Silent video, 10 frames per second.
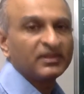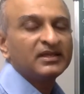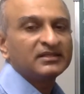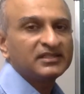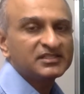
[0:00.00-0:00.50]

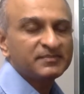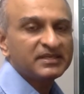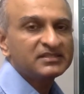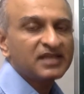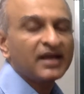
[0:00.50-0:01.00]
This
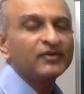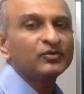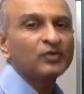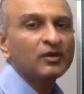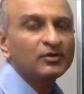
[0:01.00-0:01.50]
means I do
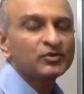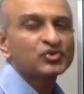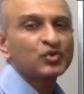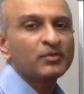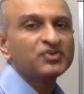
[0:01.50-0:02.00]
not look
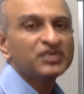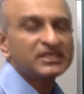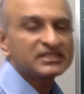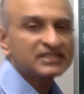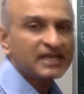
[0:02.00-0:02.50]
so much
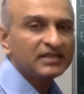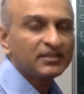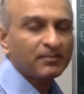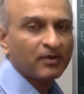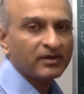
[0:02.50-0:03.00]
inside the
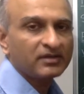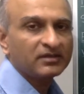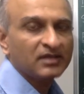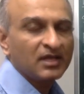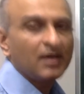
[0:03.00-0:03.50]

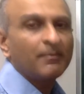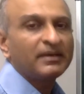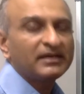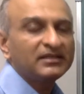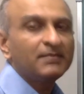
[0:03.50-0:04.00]
product but
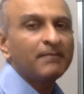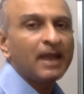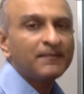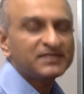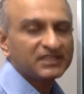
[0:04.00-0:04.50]
at the
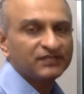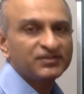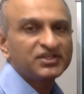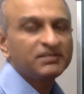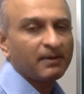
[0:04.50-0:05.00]
maps in which
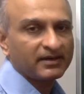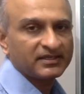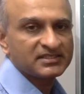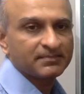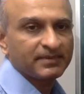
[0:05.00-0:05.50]
it
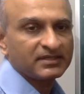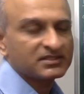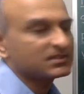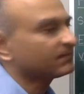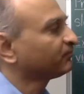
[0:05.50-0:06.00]
participates.